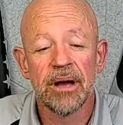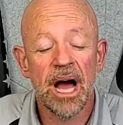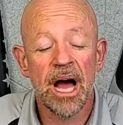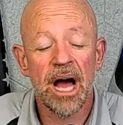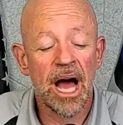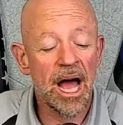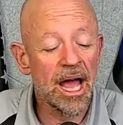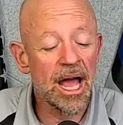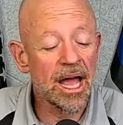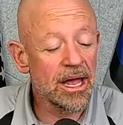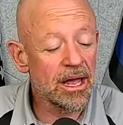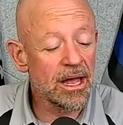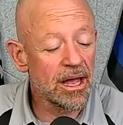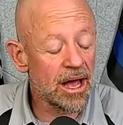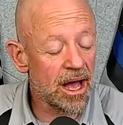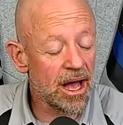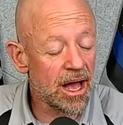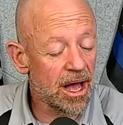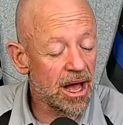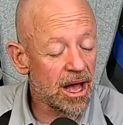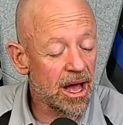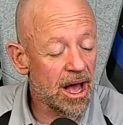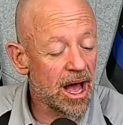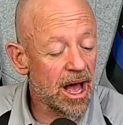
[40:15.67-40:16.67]
I
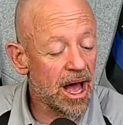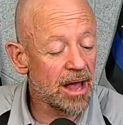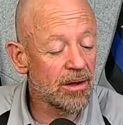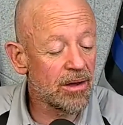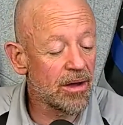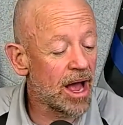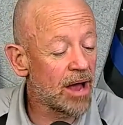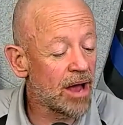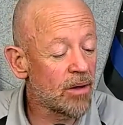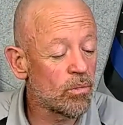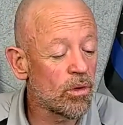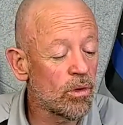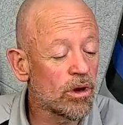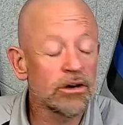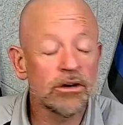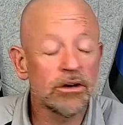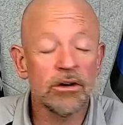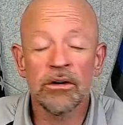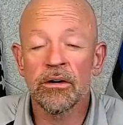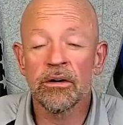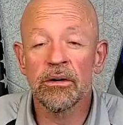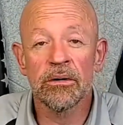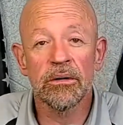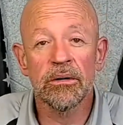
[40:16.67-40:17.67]

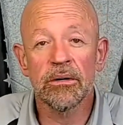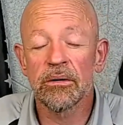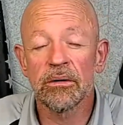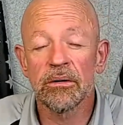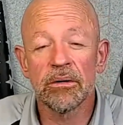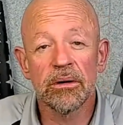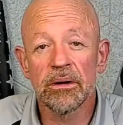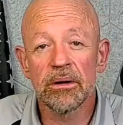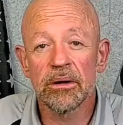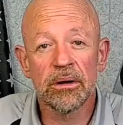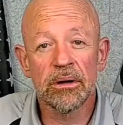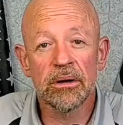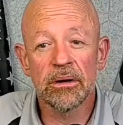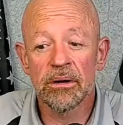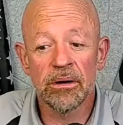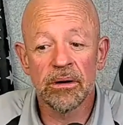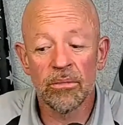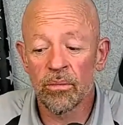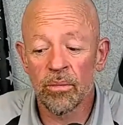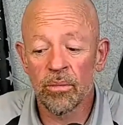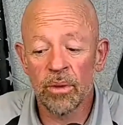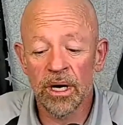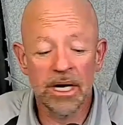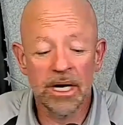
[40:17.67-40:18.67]
wonder
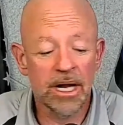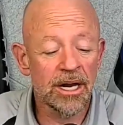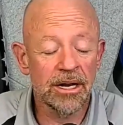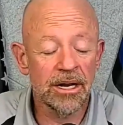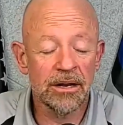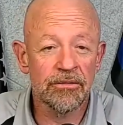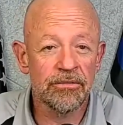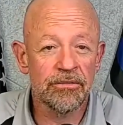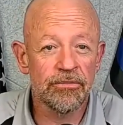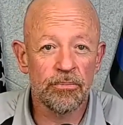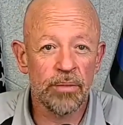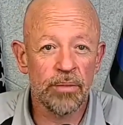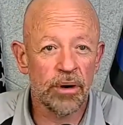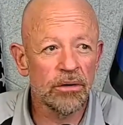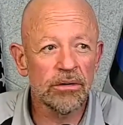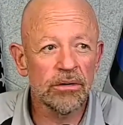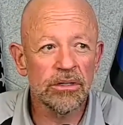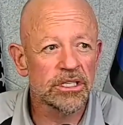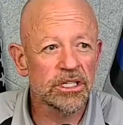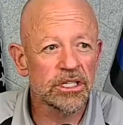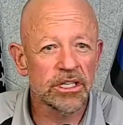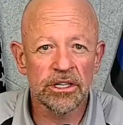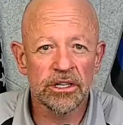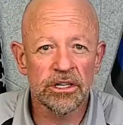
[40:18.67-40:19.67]
what kind of
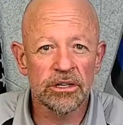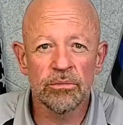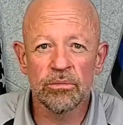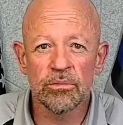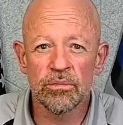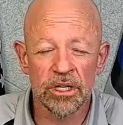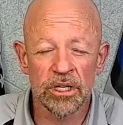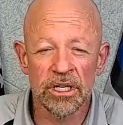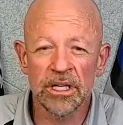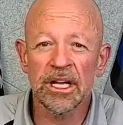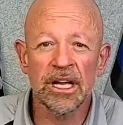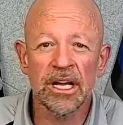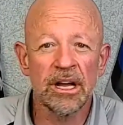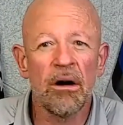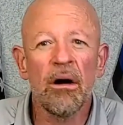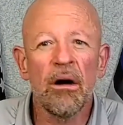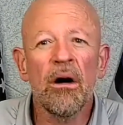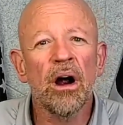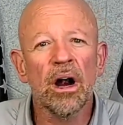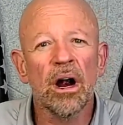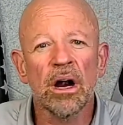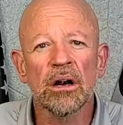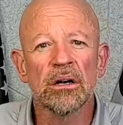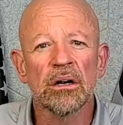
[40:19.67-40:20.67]
person you really
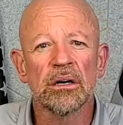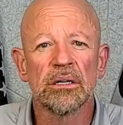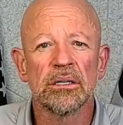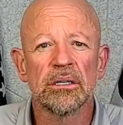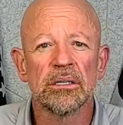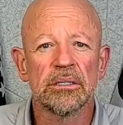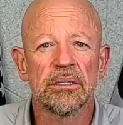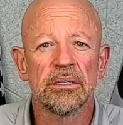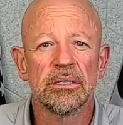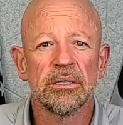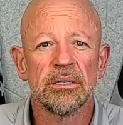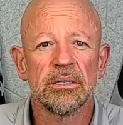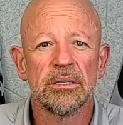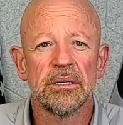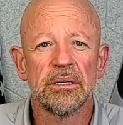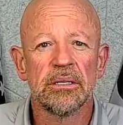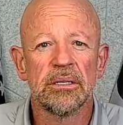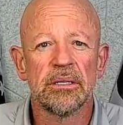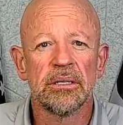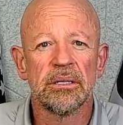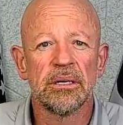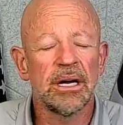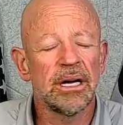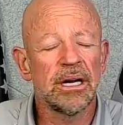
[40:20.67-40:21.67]
are.
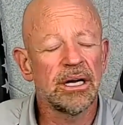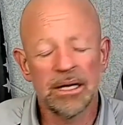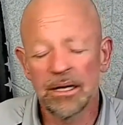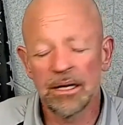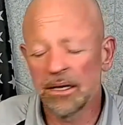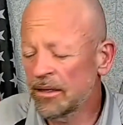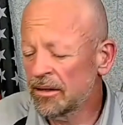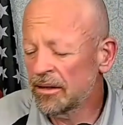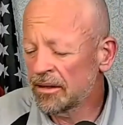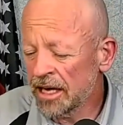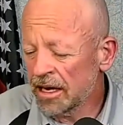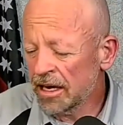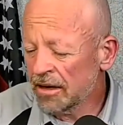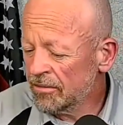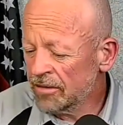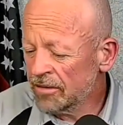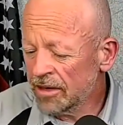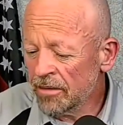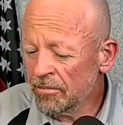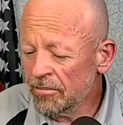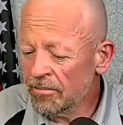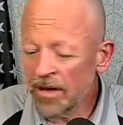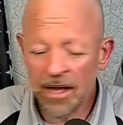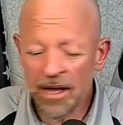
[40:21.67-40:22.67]
Now,
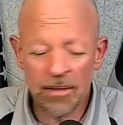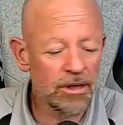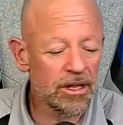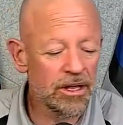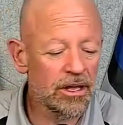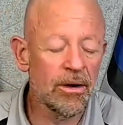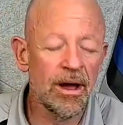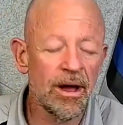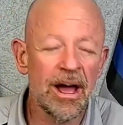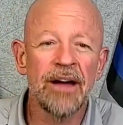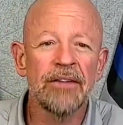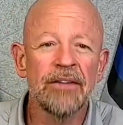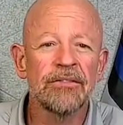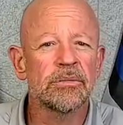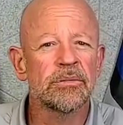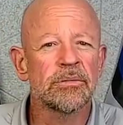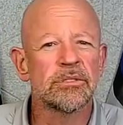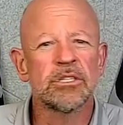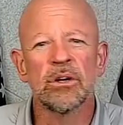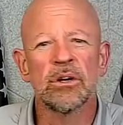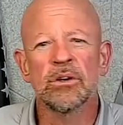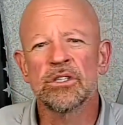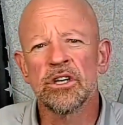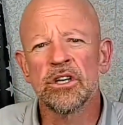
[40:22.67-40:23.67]
maybe you have some
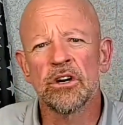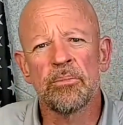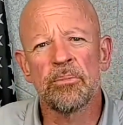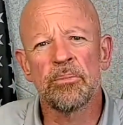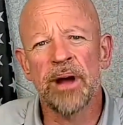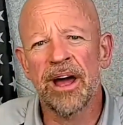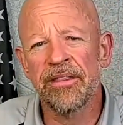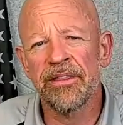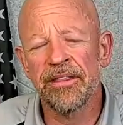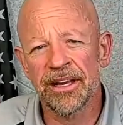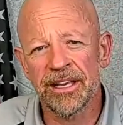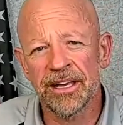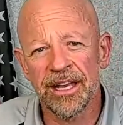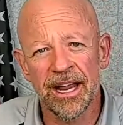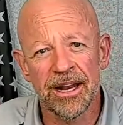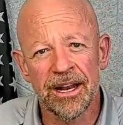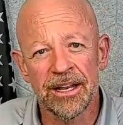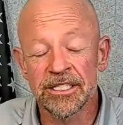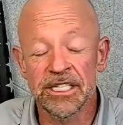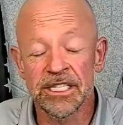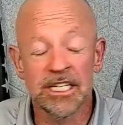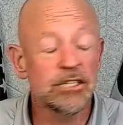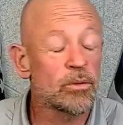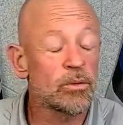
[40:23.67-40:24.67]
sociopathic
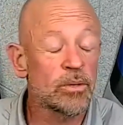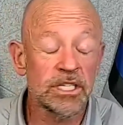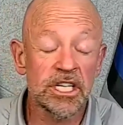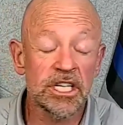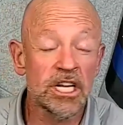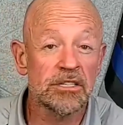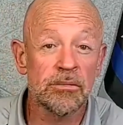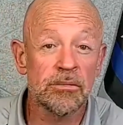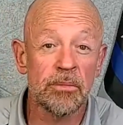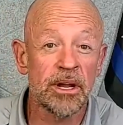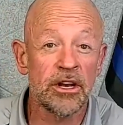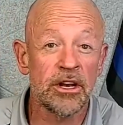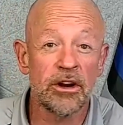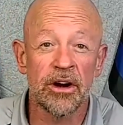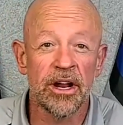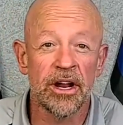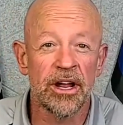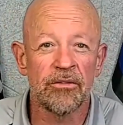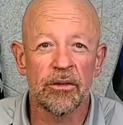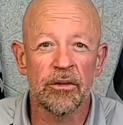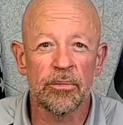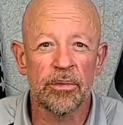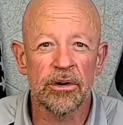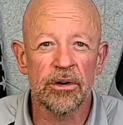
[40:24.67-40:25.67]
tendencies, which doesn't mean you're an
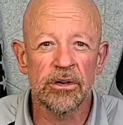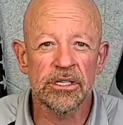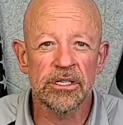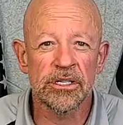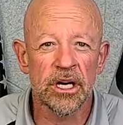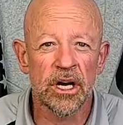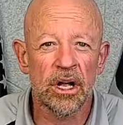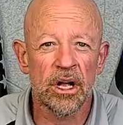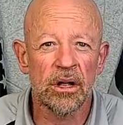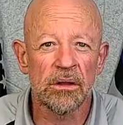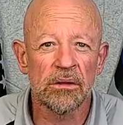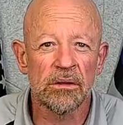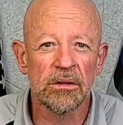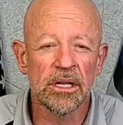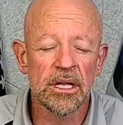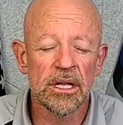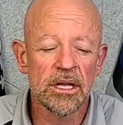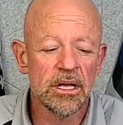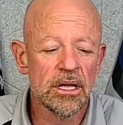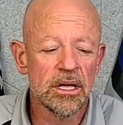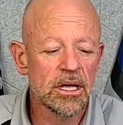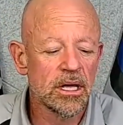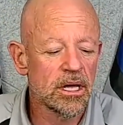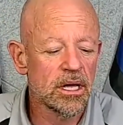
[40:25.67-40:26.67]
evil person at all.
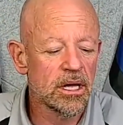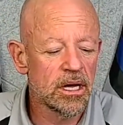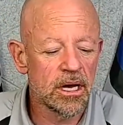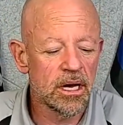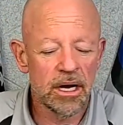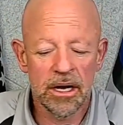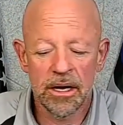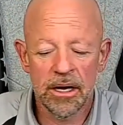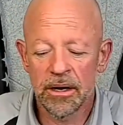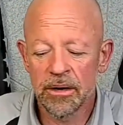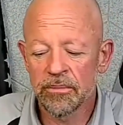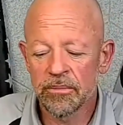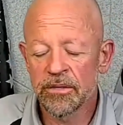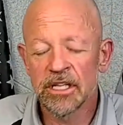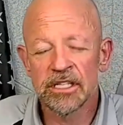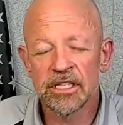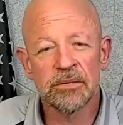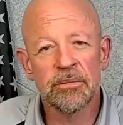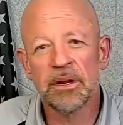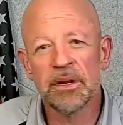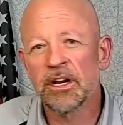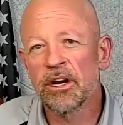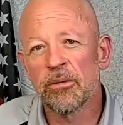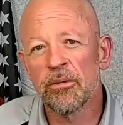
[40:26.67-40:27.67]

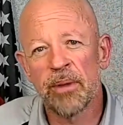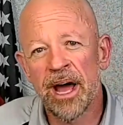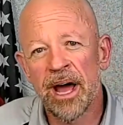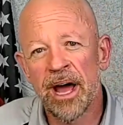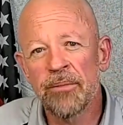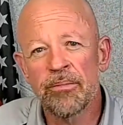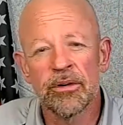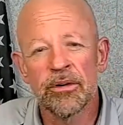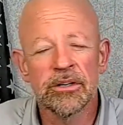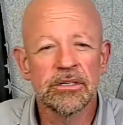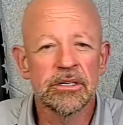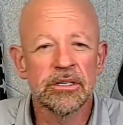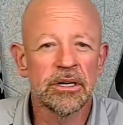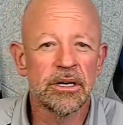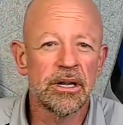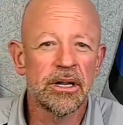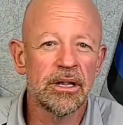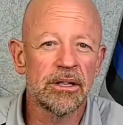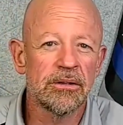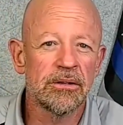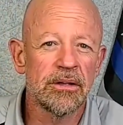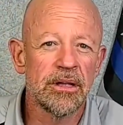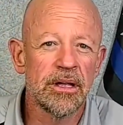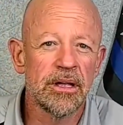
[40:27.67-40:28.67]
Doesn't mean you're a bad person at
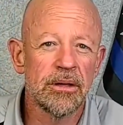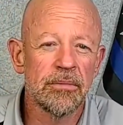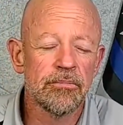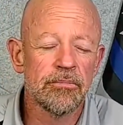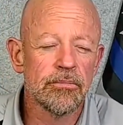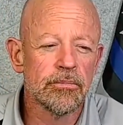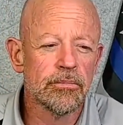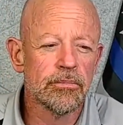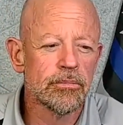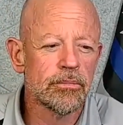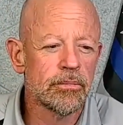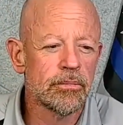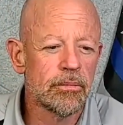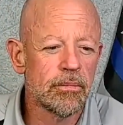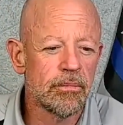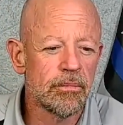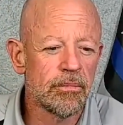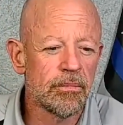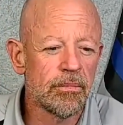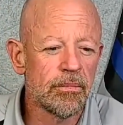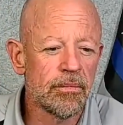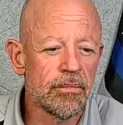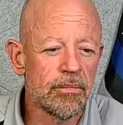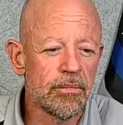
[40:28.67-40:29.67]
all.
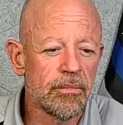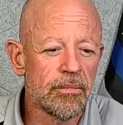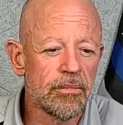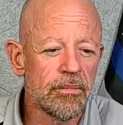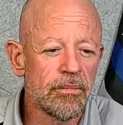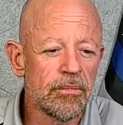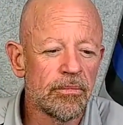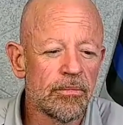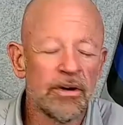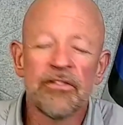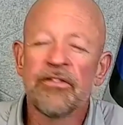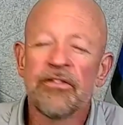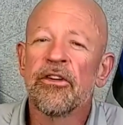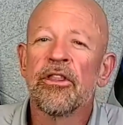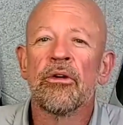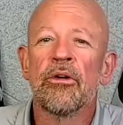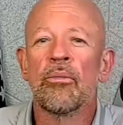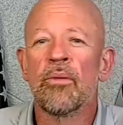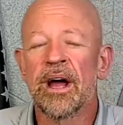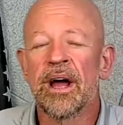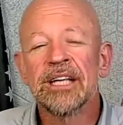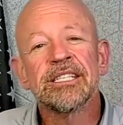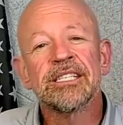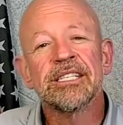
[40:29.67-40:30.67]
But for the
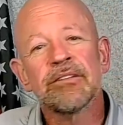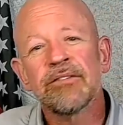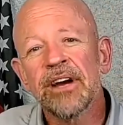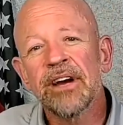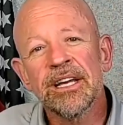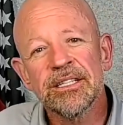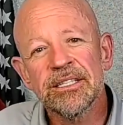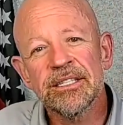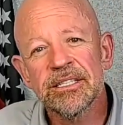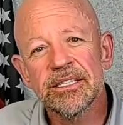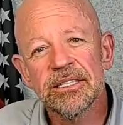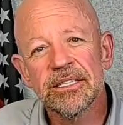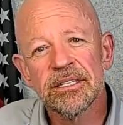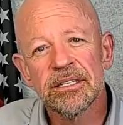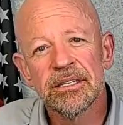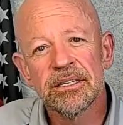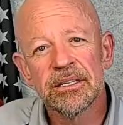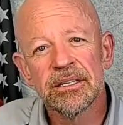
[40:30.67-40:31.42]
rest of us,